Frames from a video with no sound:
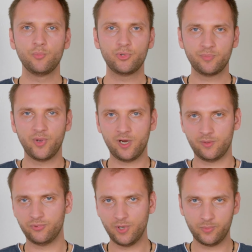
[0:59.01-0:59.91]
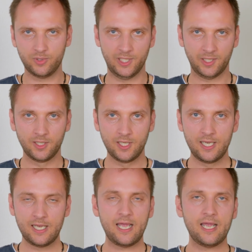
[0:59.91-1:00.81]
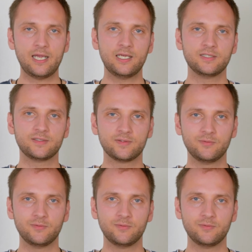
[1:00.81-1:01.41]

prepare properly and